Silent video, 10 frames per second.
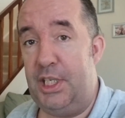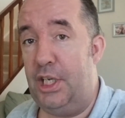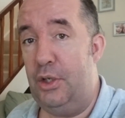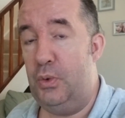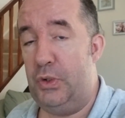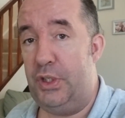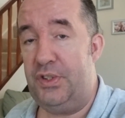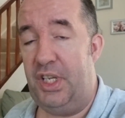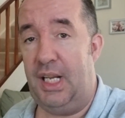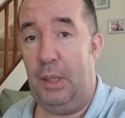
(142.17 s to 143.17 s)
to use. You
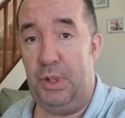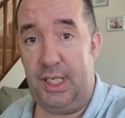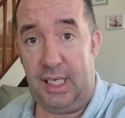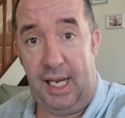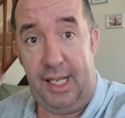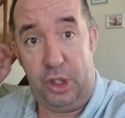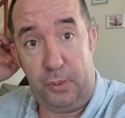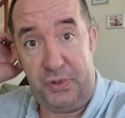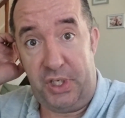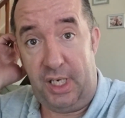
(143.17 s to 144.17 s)
see, they were declared
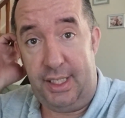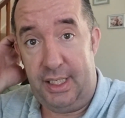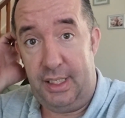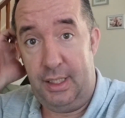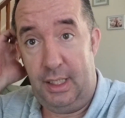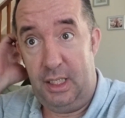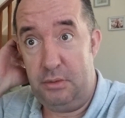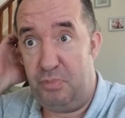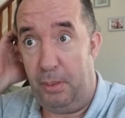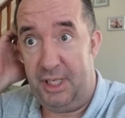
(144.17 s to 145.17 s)
obsolete
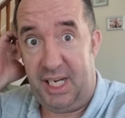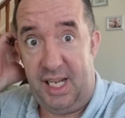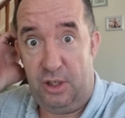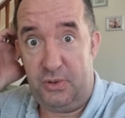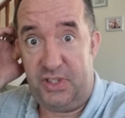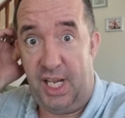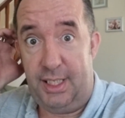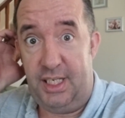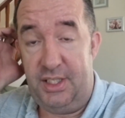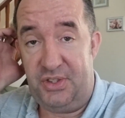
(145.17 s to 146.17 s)
probably getting on
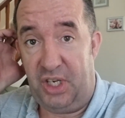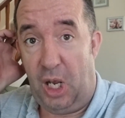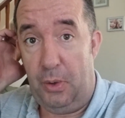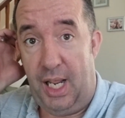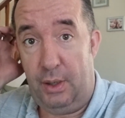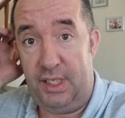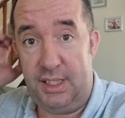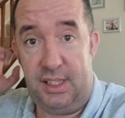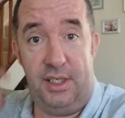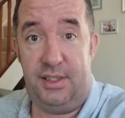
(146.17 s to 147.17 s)
10 years ago now, and
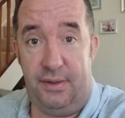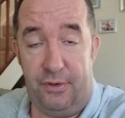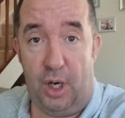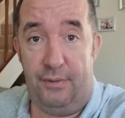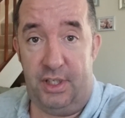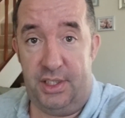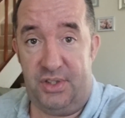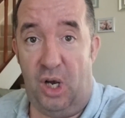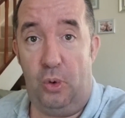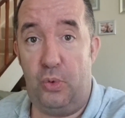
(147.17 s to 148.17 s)
they're 35
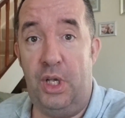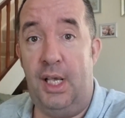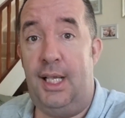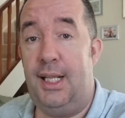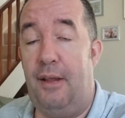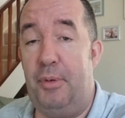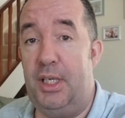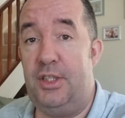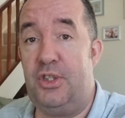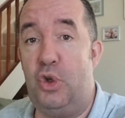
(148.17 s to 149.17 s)
years old. They've
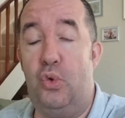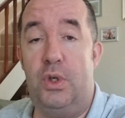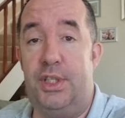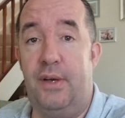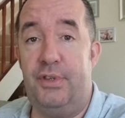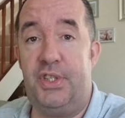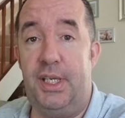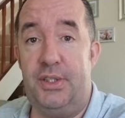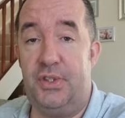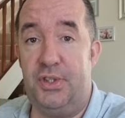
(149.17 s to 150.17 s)
been in storage ever
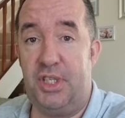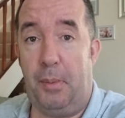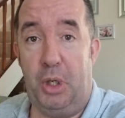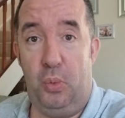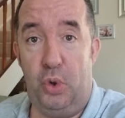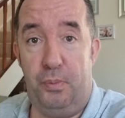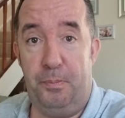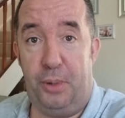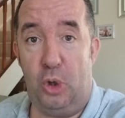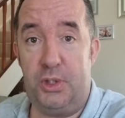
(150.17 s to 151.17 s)
since, and some of the
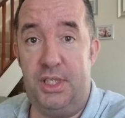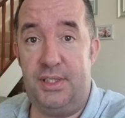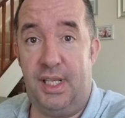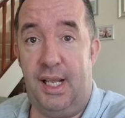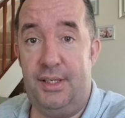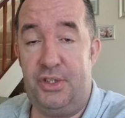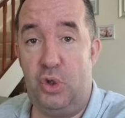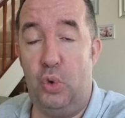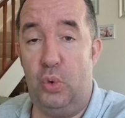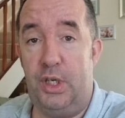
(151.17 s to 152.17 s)
wooden boxes they're
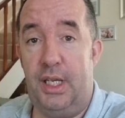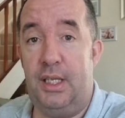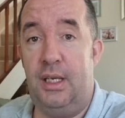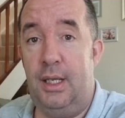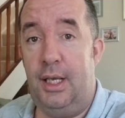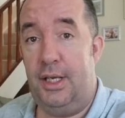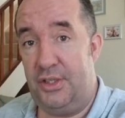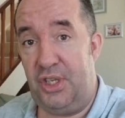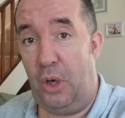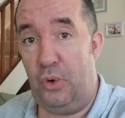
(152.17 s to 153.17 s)
stored in are
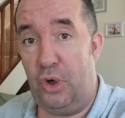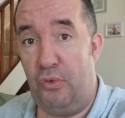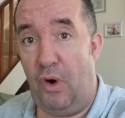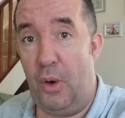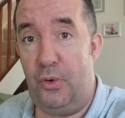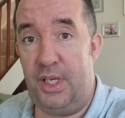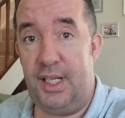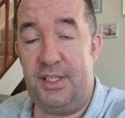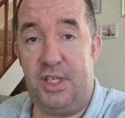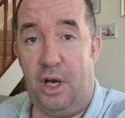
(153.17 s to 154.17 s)
so corroded
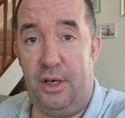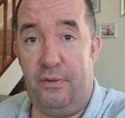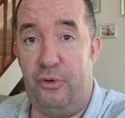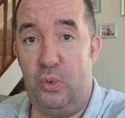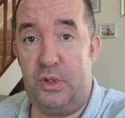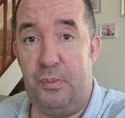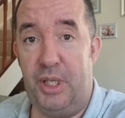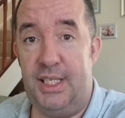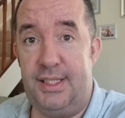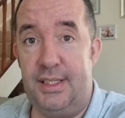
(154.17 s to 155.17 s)
they're starting to fall to
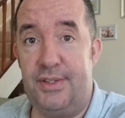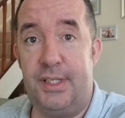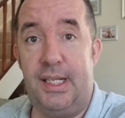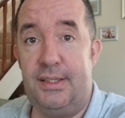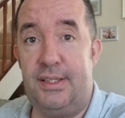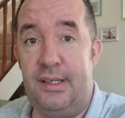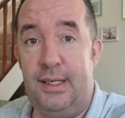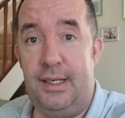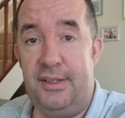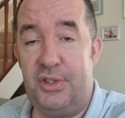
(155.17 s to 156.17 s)
pieces, and there's
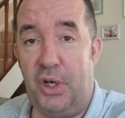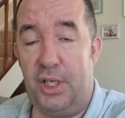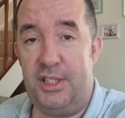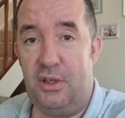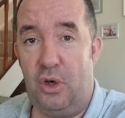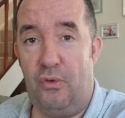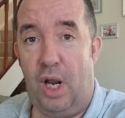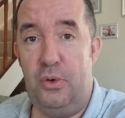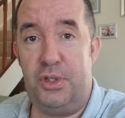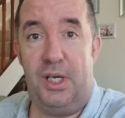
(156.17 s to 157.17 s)
signs of
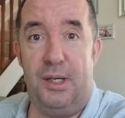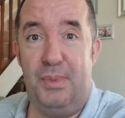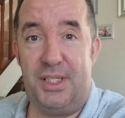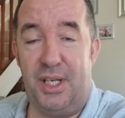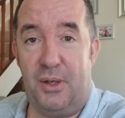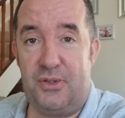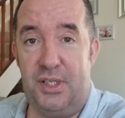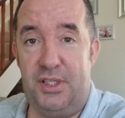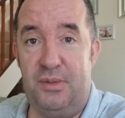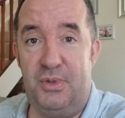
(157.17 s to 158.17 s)
corrosion in the missile
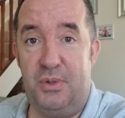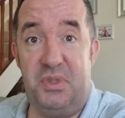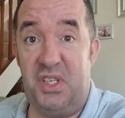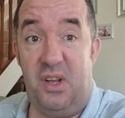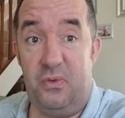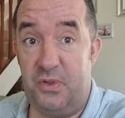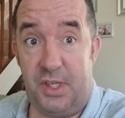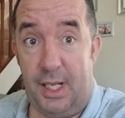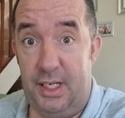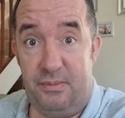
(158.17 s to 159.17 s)
systems
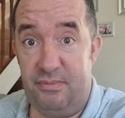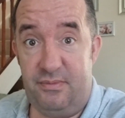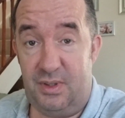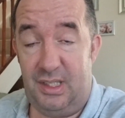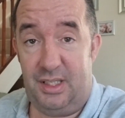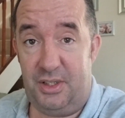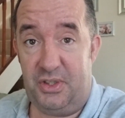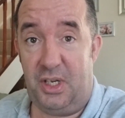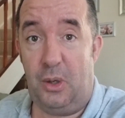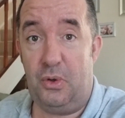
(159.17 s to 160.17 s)
themselves. They, they're
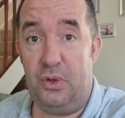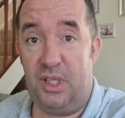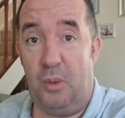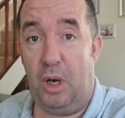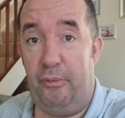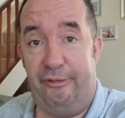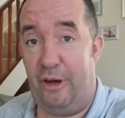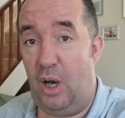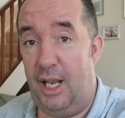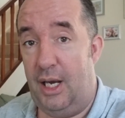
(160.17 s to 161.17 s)
just no good, they won't
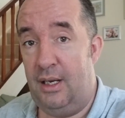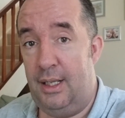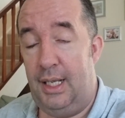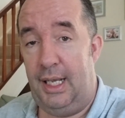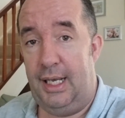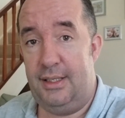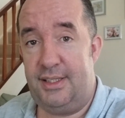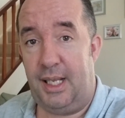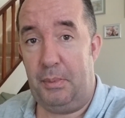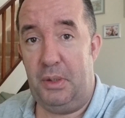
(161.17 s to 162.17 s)
fire.
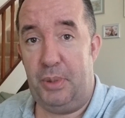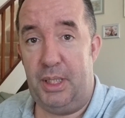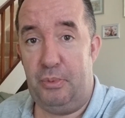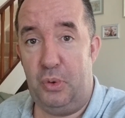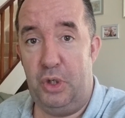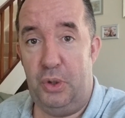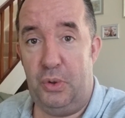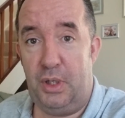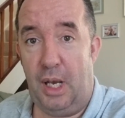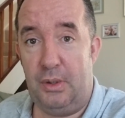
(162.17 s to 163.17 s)
And some of the people
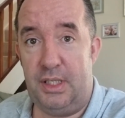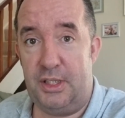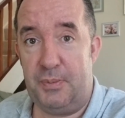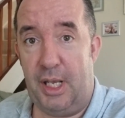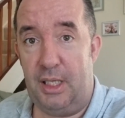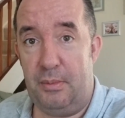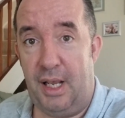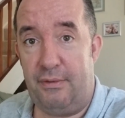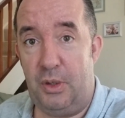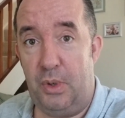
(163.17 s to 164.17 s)
who go and inspect
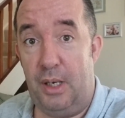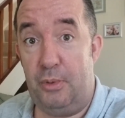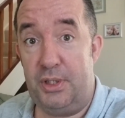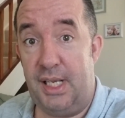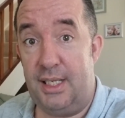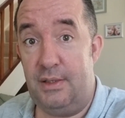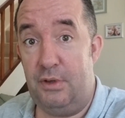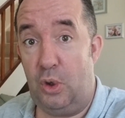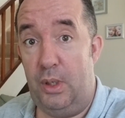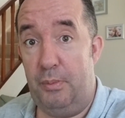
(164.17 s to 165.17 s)
them have to wear
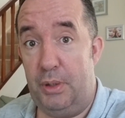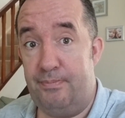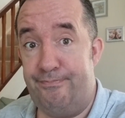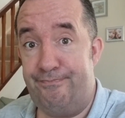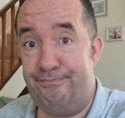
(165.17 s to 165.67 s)
protective equipment.